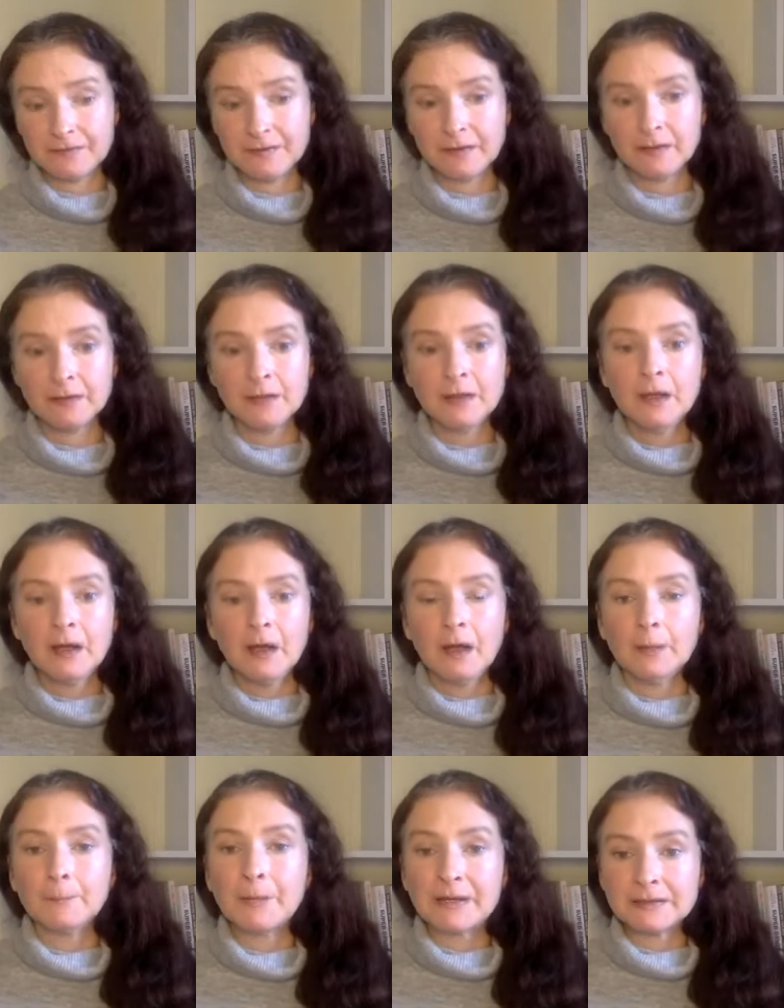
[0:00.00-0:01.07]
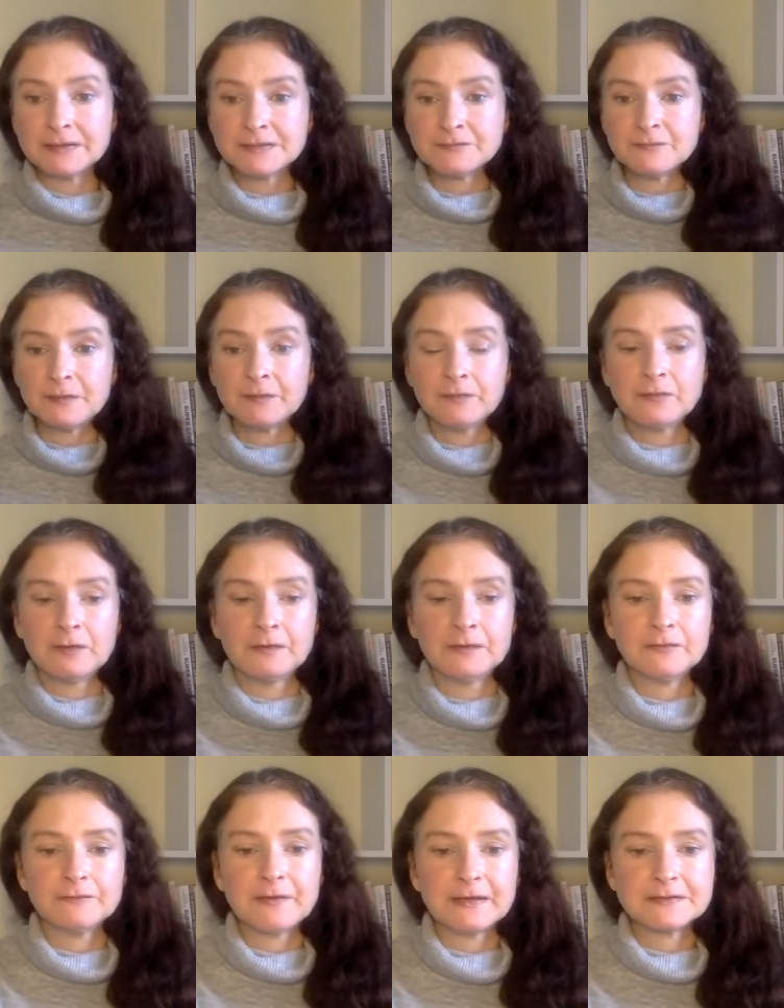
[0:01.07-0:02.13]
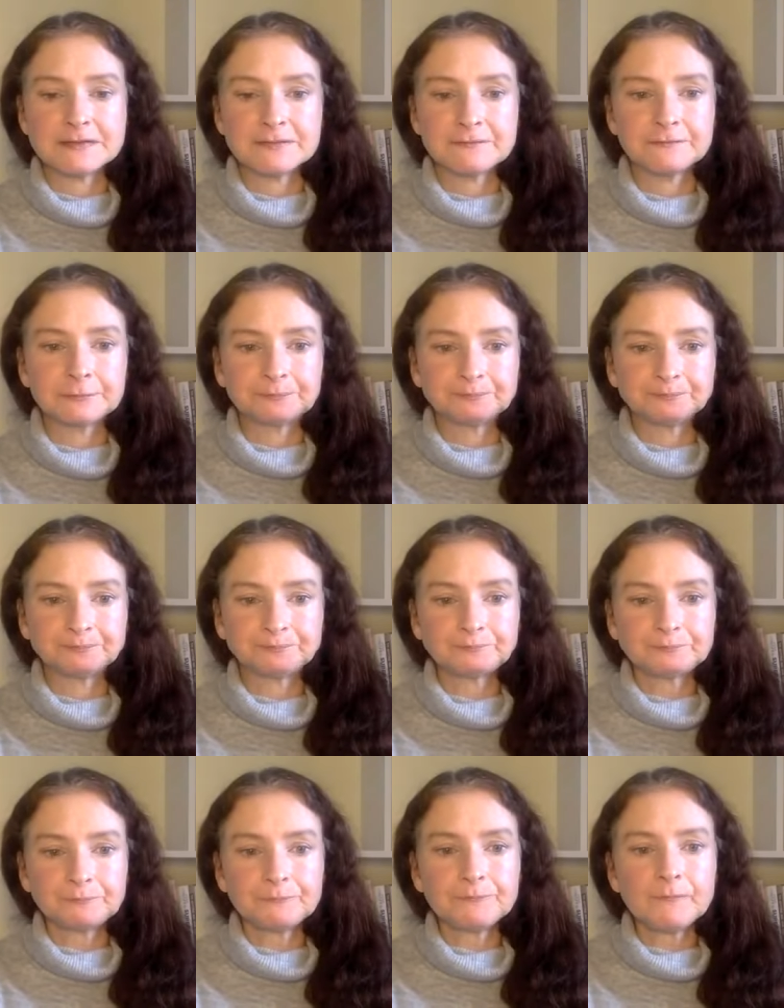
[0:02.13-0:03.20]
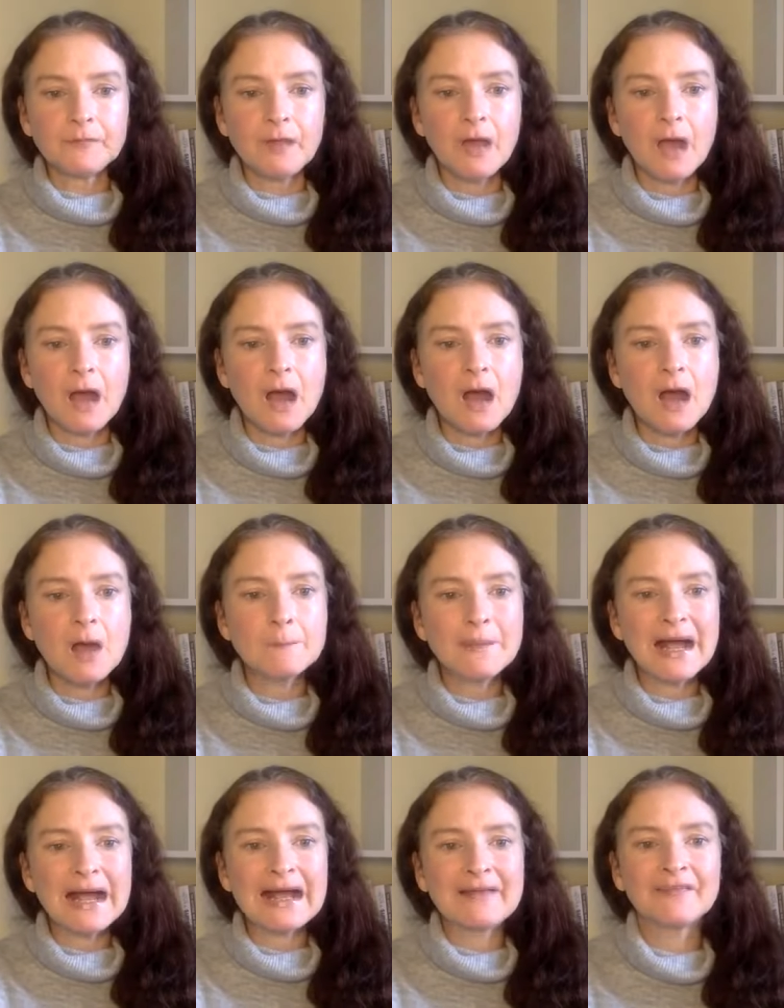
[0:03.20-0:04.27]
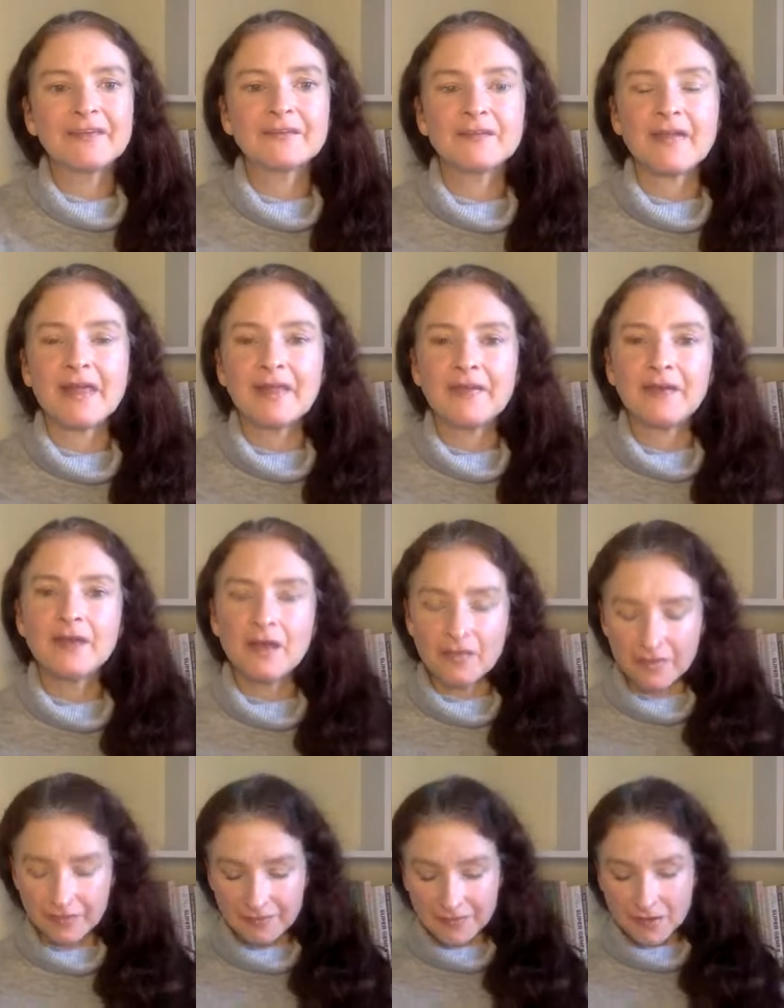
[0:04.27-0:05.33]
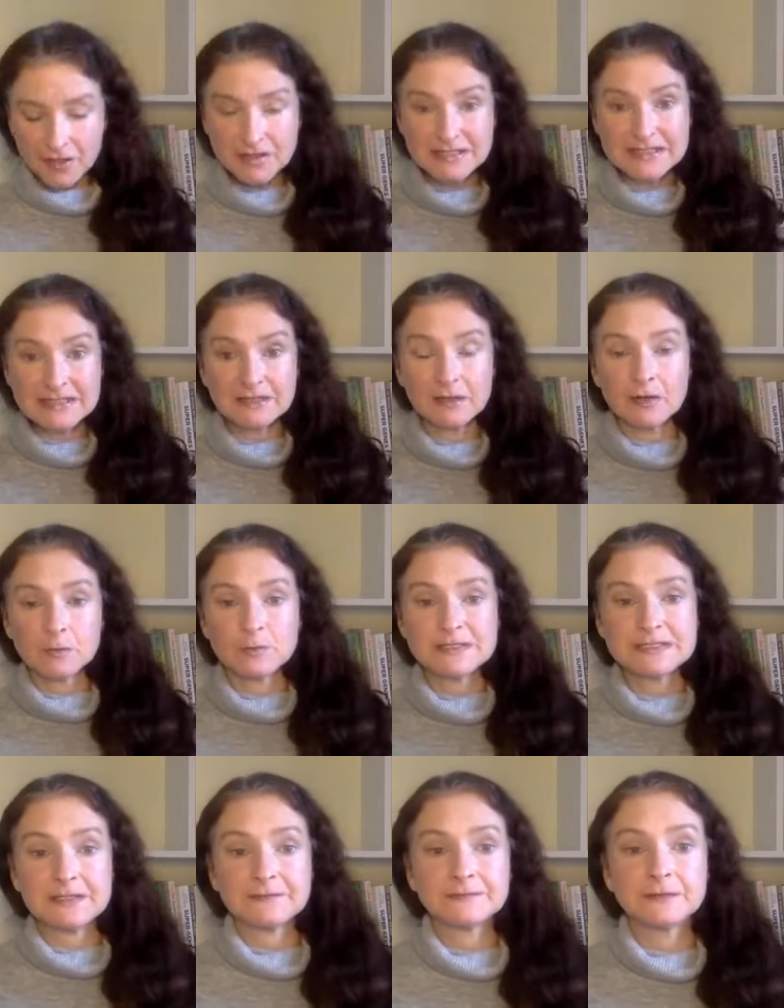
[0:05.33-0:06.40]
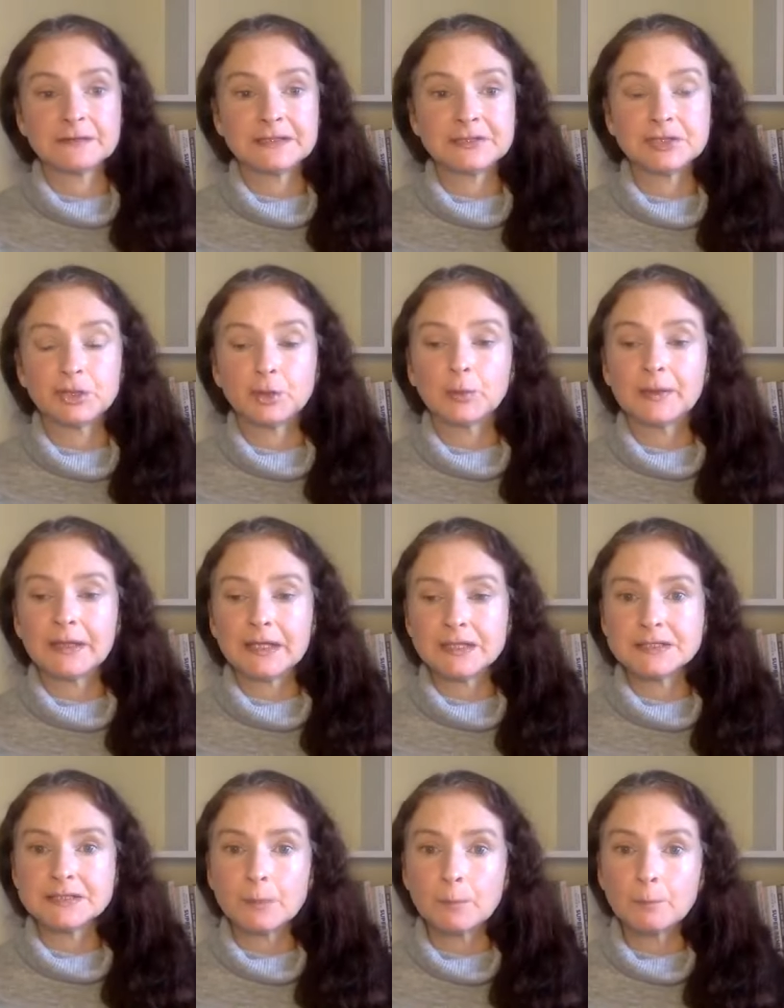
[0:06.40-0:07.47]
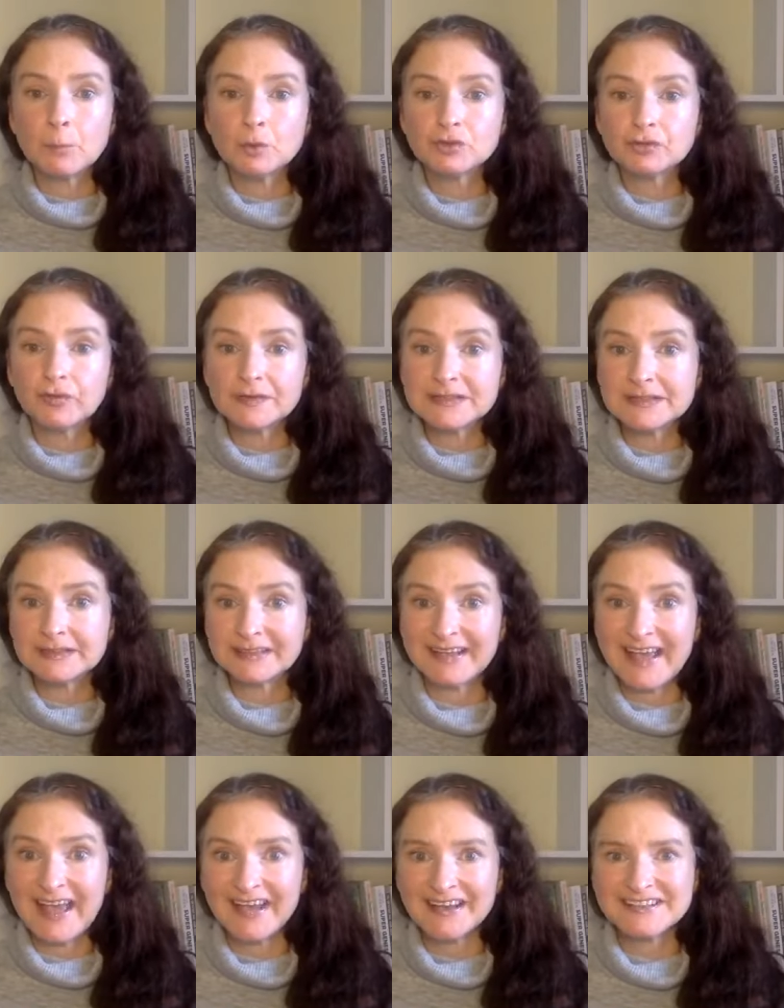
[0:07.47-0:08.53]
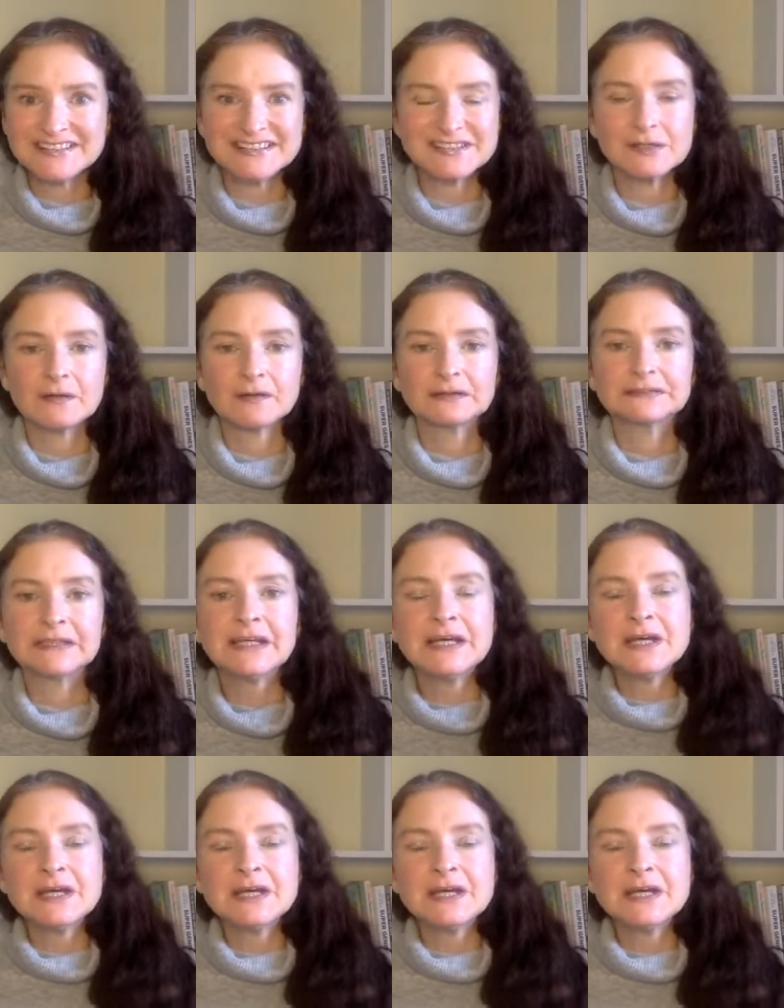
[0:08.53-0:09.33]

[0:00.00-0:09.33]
thing, and it is very, very effective. And then the third thing I would definitely do is moderate exercise.